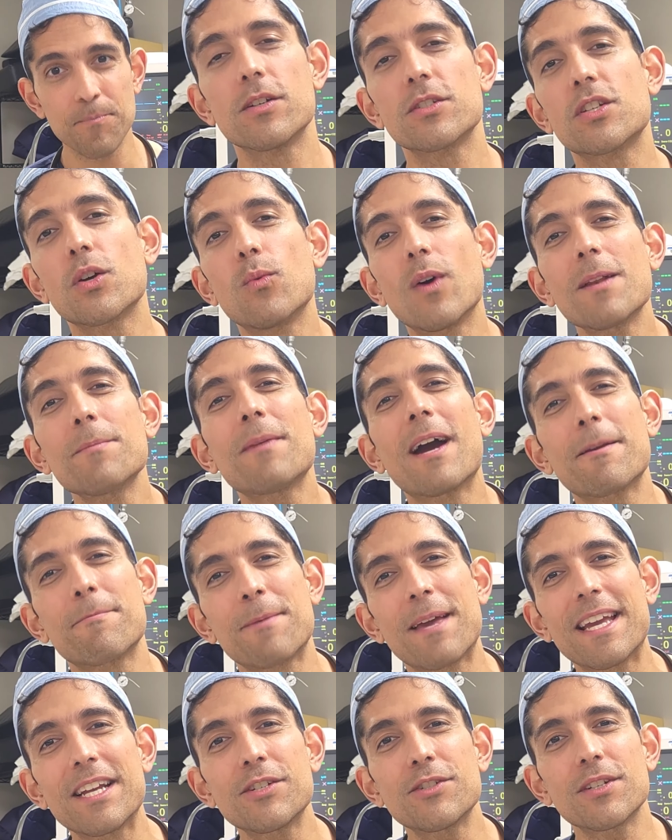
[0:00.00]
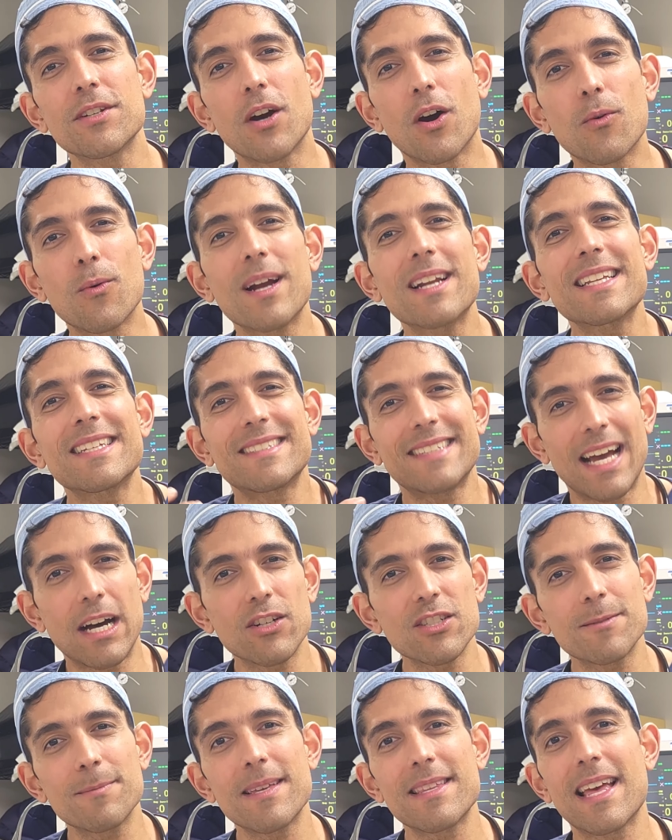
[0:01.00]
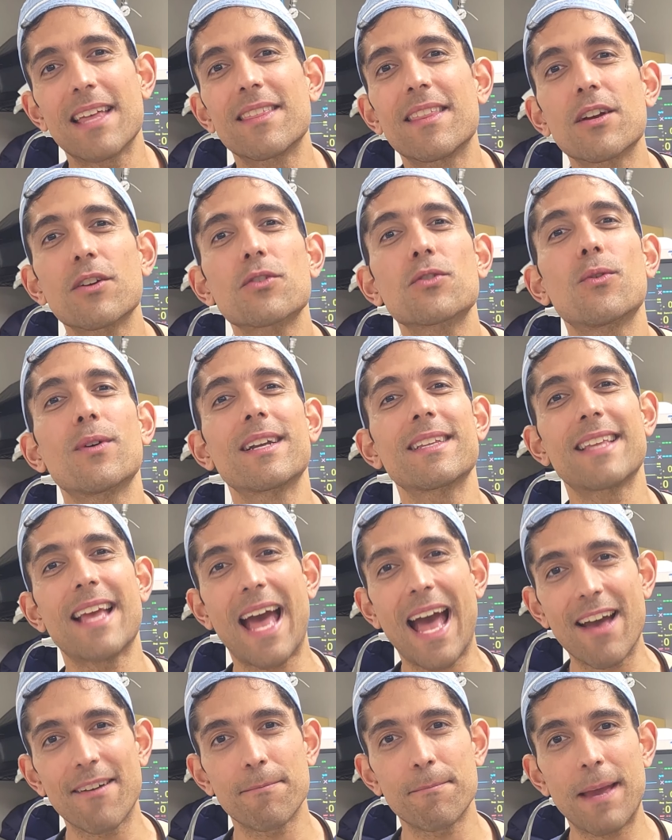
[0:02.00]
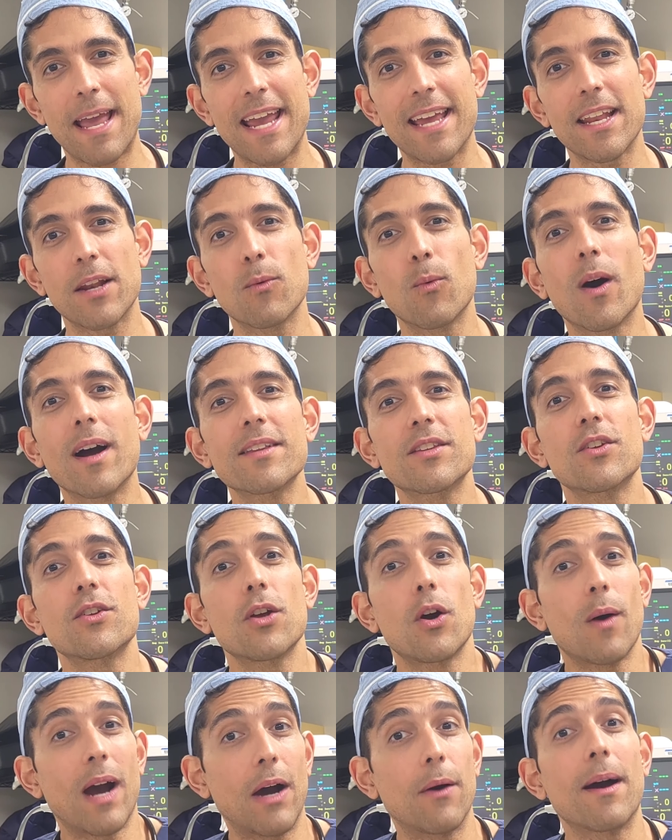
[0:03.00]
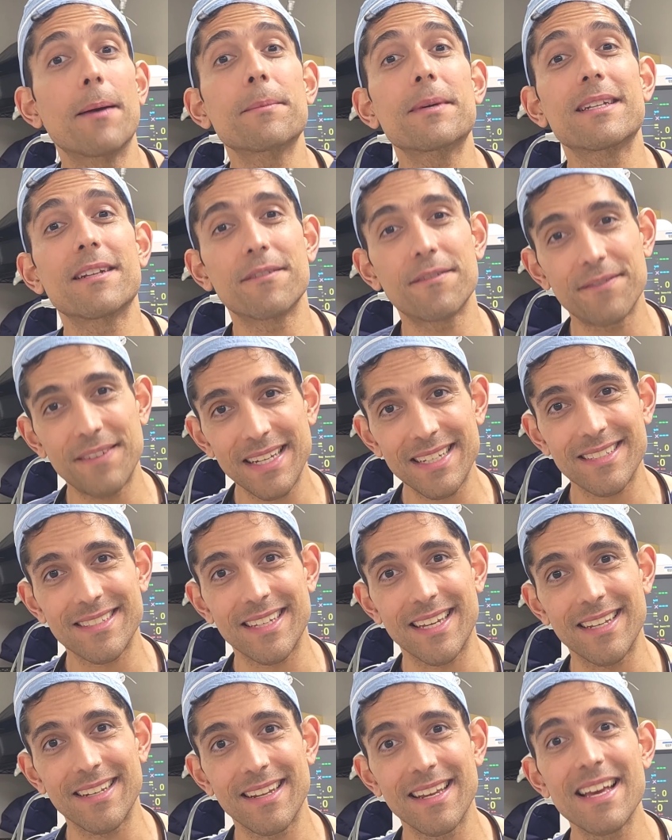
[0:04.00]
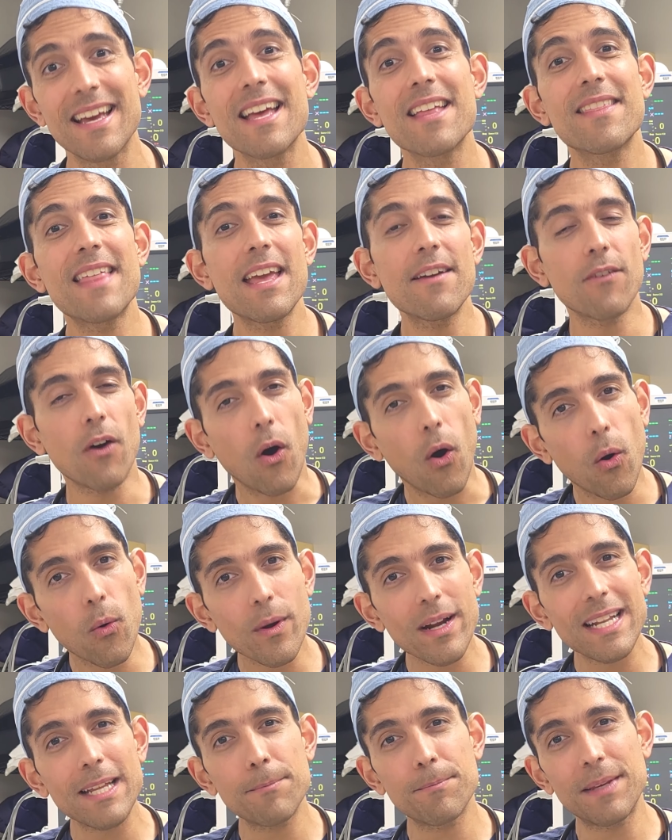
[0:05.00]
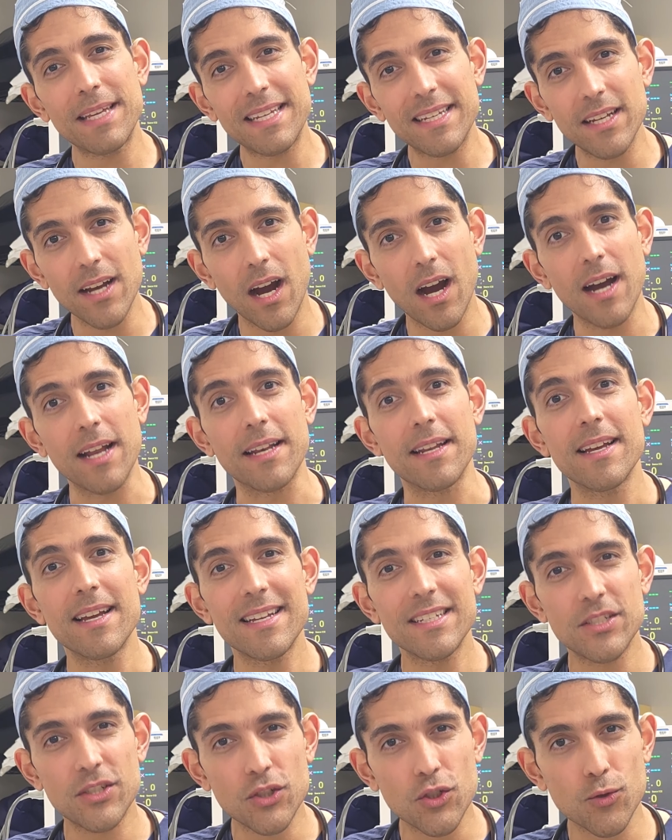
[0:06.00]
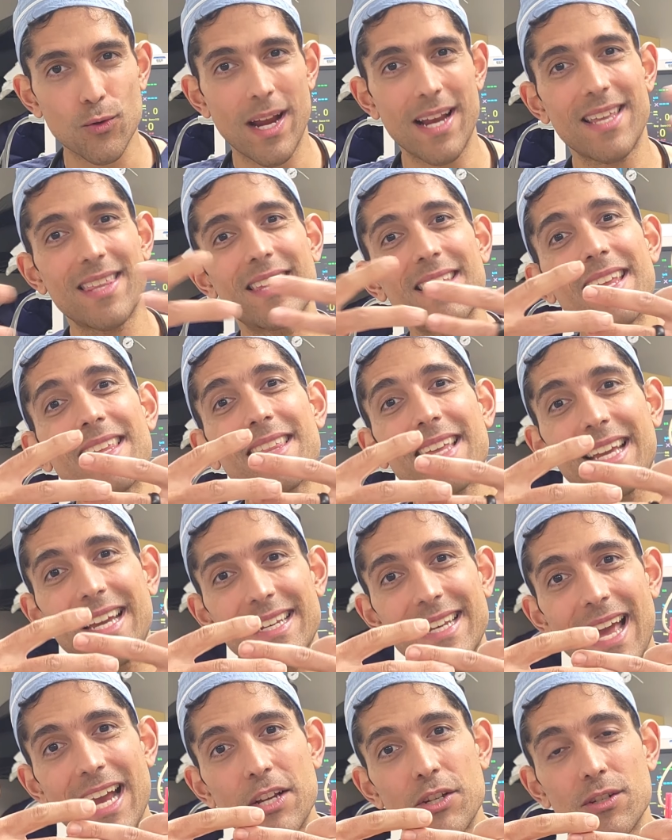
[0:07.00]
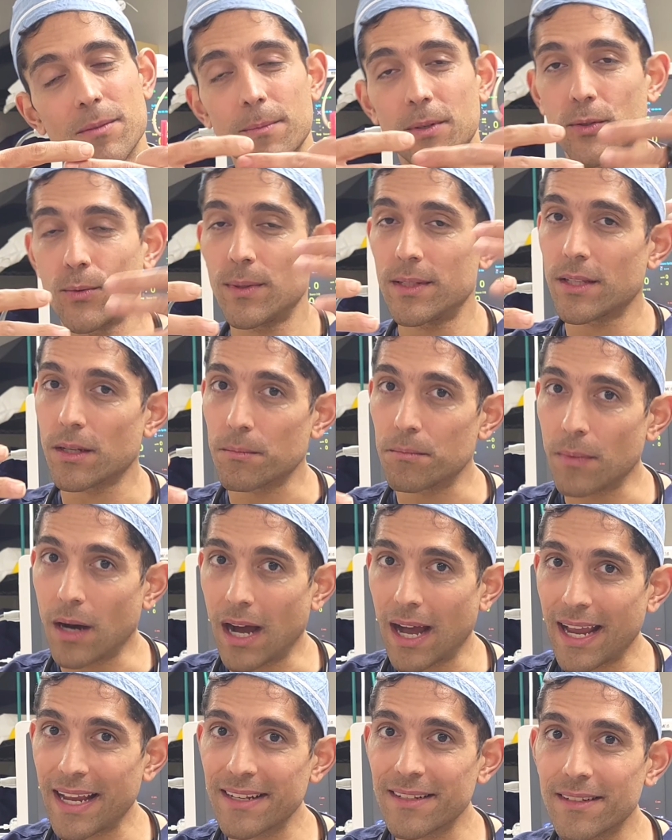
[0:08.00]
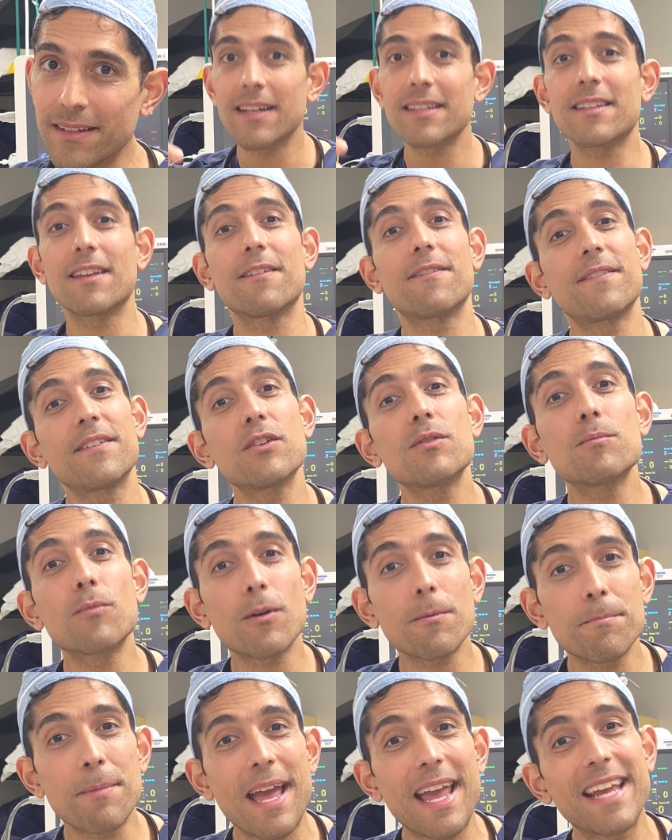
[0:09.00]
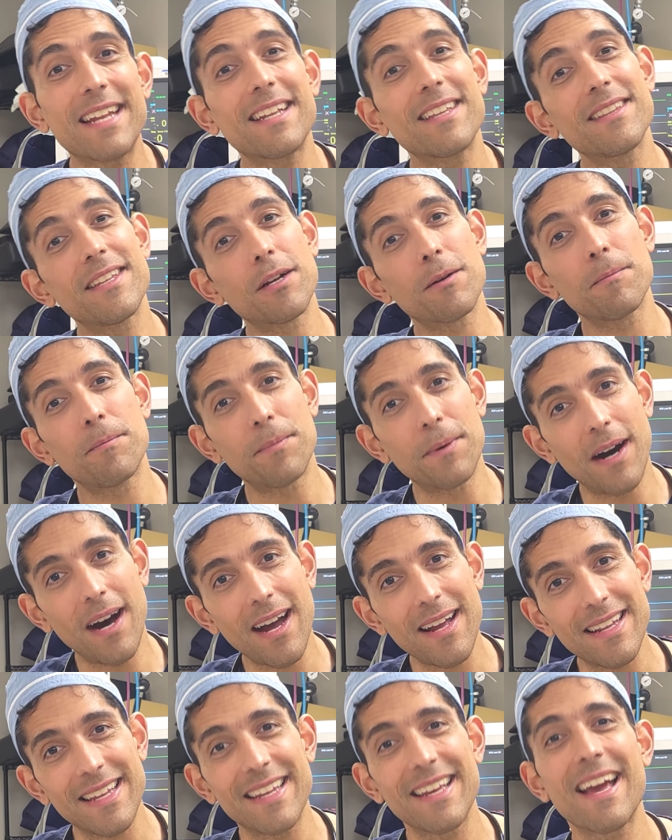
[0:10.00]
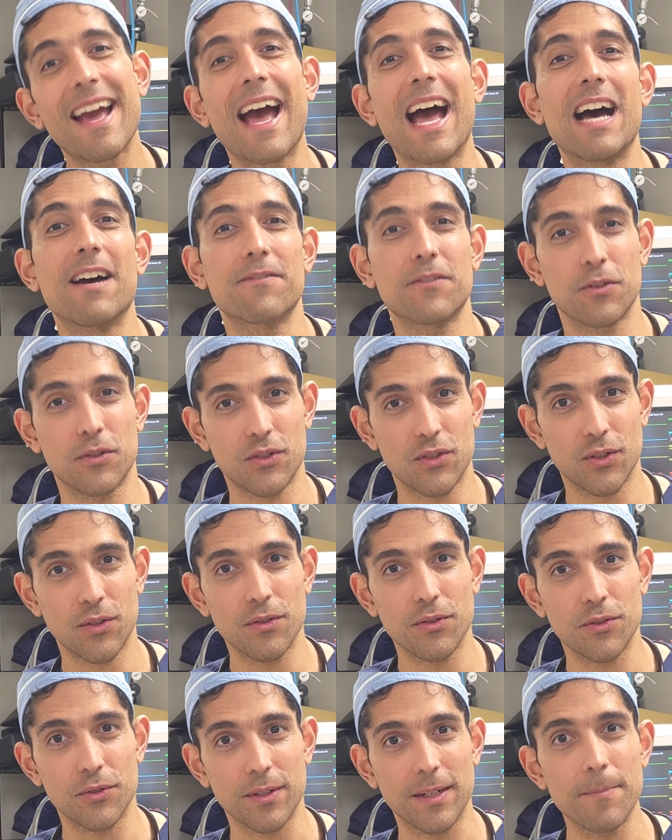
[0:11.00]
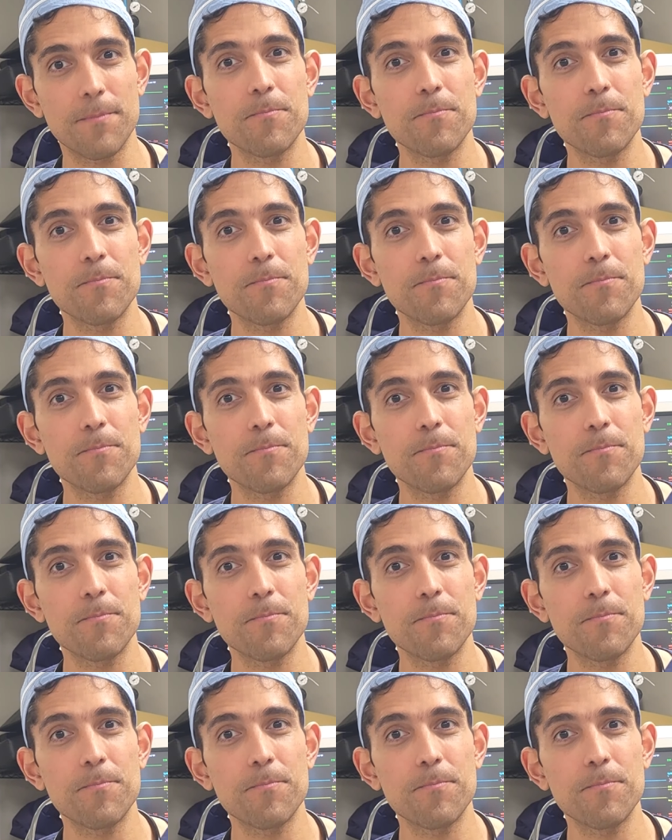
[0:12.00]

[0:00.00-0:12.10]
So when my patient already tells me that they're going to have pain and want to know how I'm gonna fix it, they have already begun strengthening the connection between their mind to feel more pain in their body after surgery.